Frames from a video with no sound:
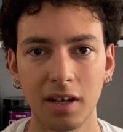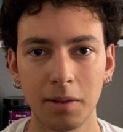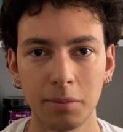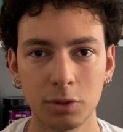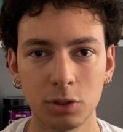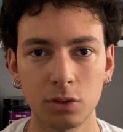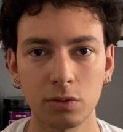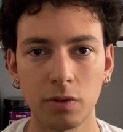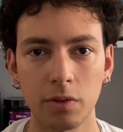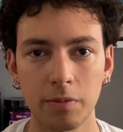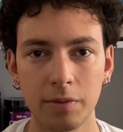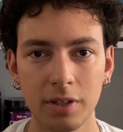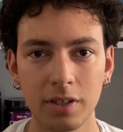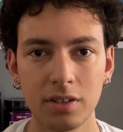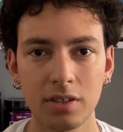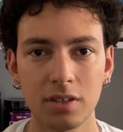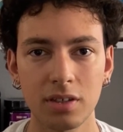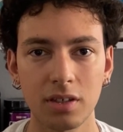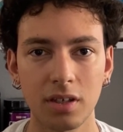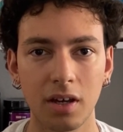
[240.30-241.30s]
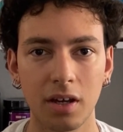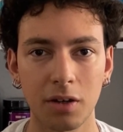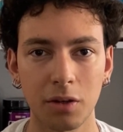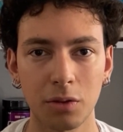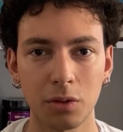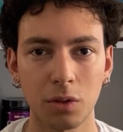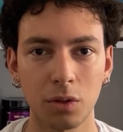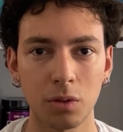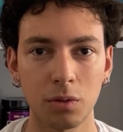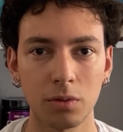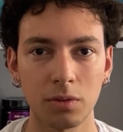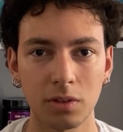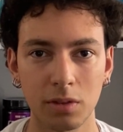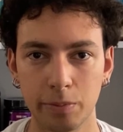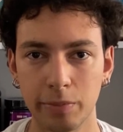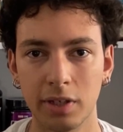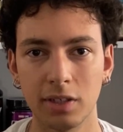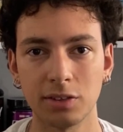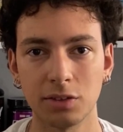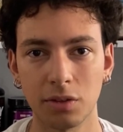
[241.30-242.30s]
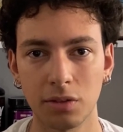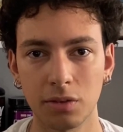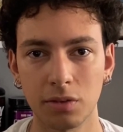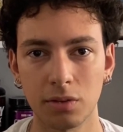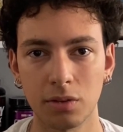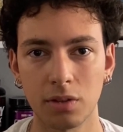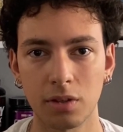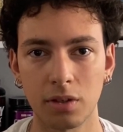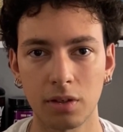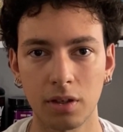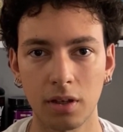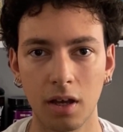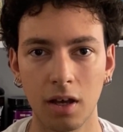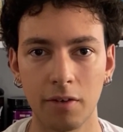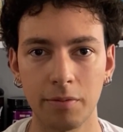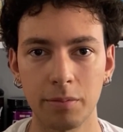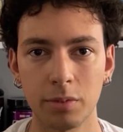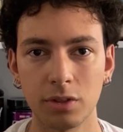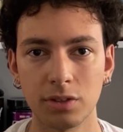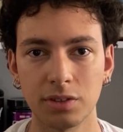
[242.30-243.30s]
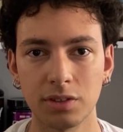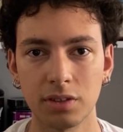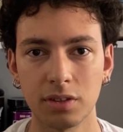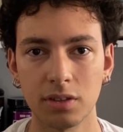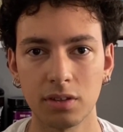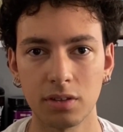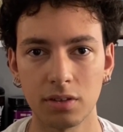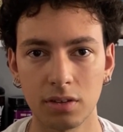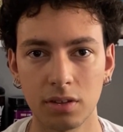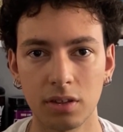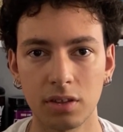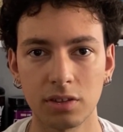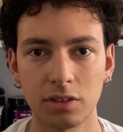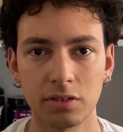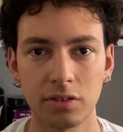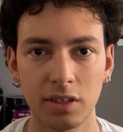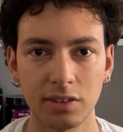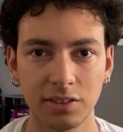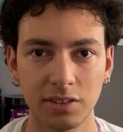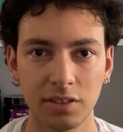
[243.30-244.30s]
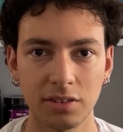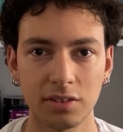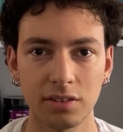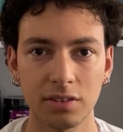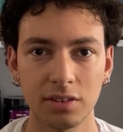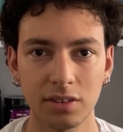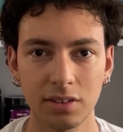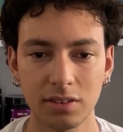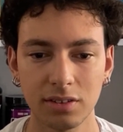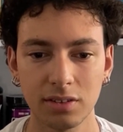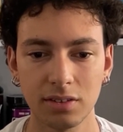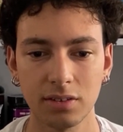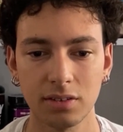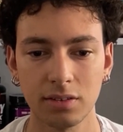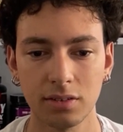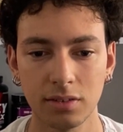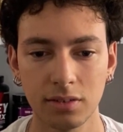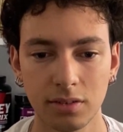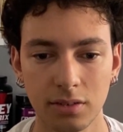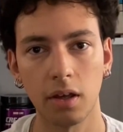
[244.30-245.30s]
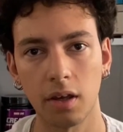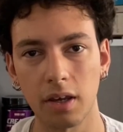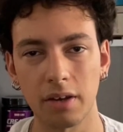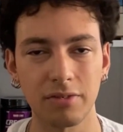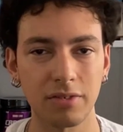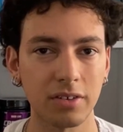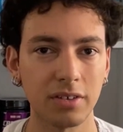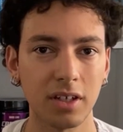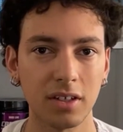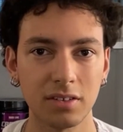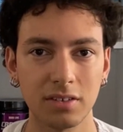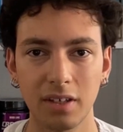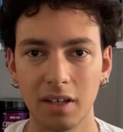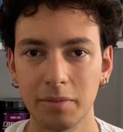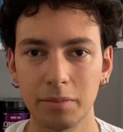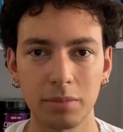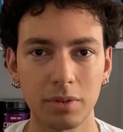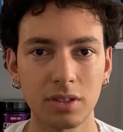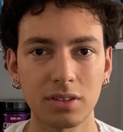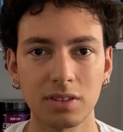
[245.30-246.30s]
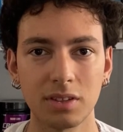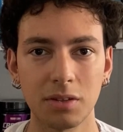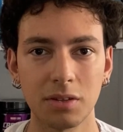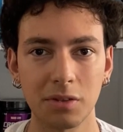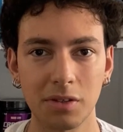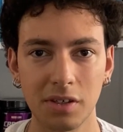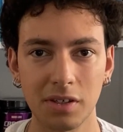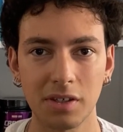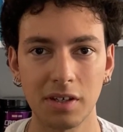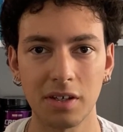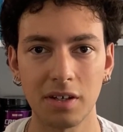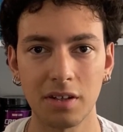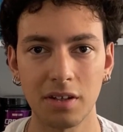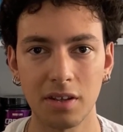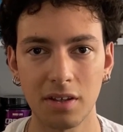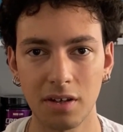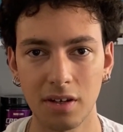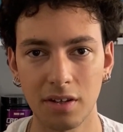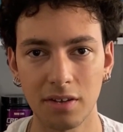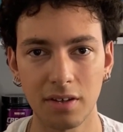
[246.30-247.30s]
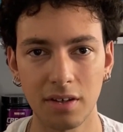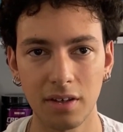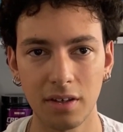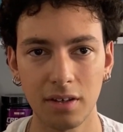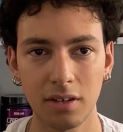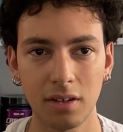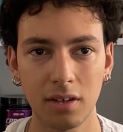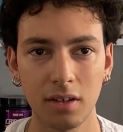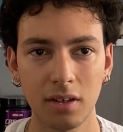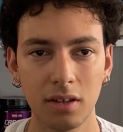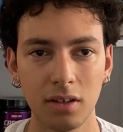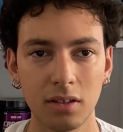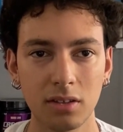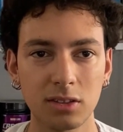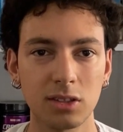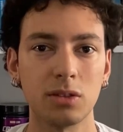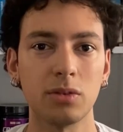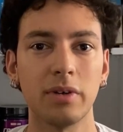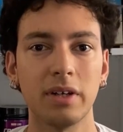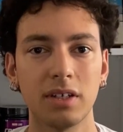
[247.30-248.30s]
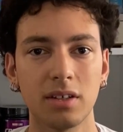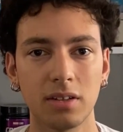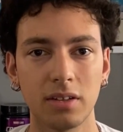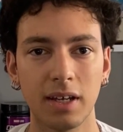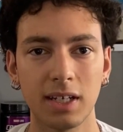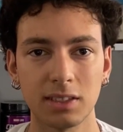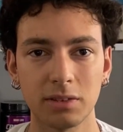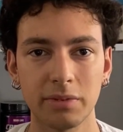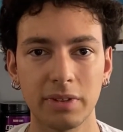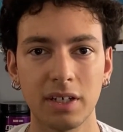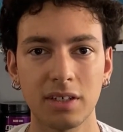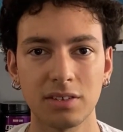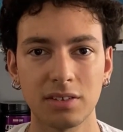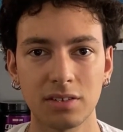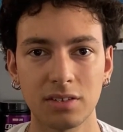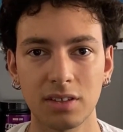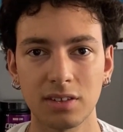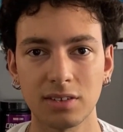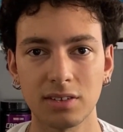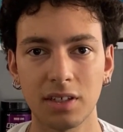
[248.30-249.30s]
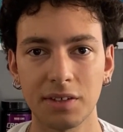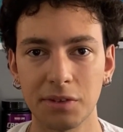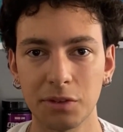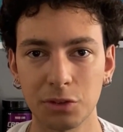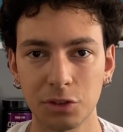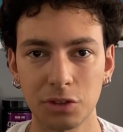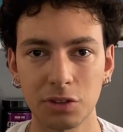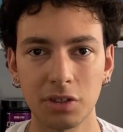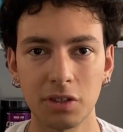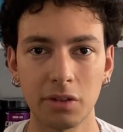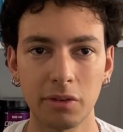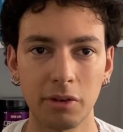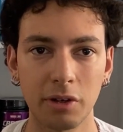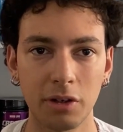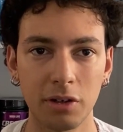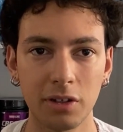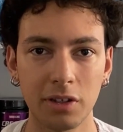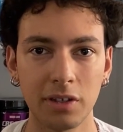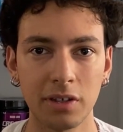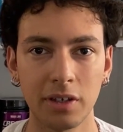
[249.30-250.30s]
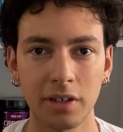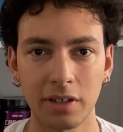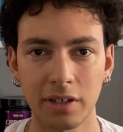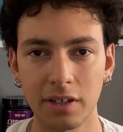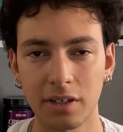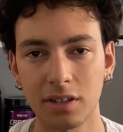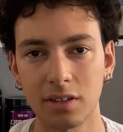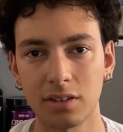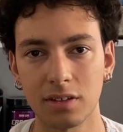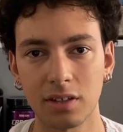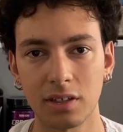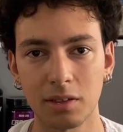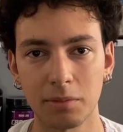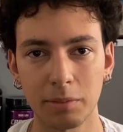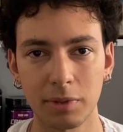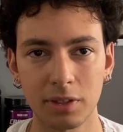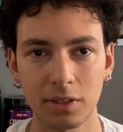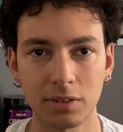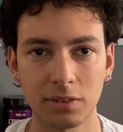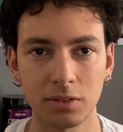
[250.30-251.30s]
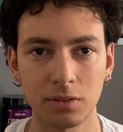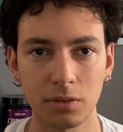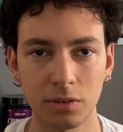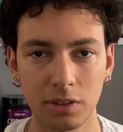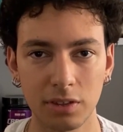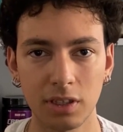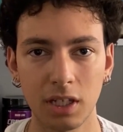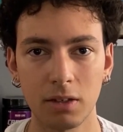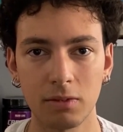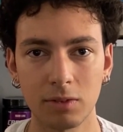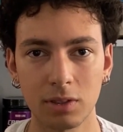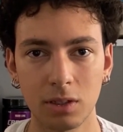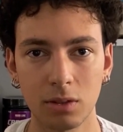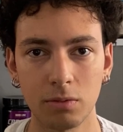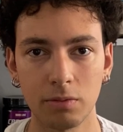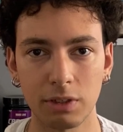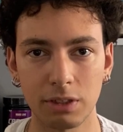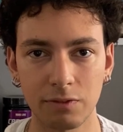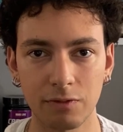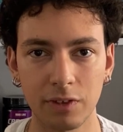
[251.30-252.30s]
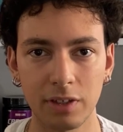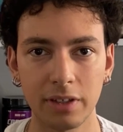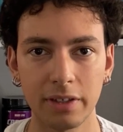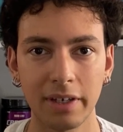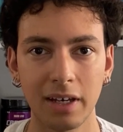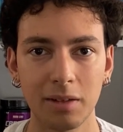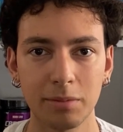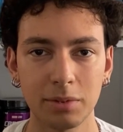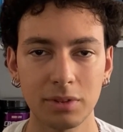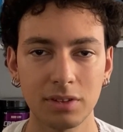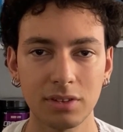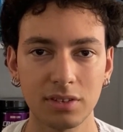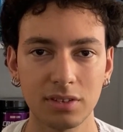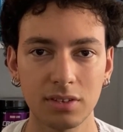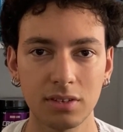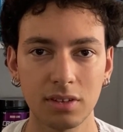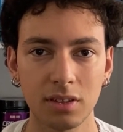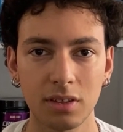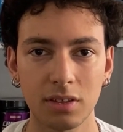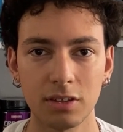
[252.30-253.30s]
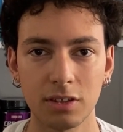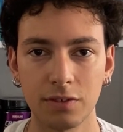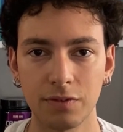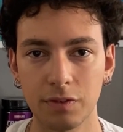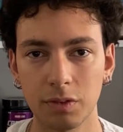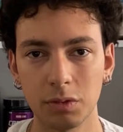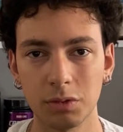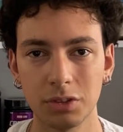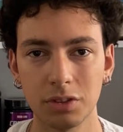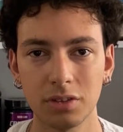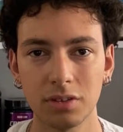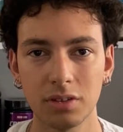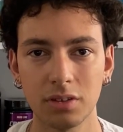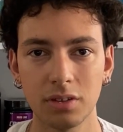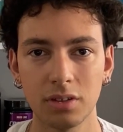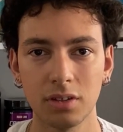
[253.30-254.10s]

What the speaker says: up to a week. I don't know, depends on how busy the translator is. If they're not that busy, you can get it in a day. So that's why I suggest like you should go early and get it done, because you can never know what really happens in the future.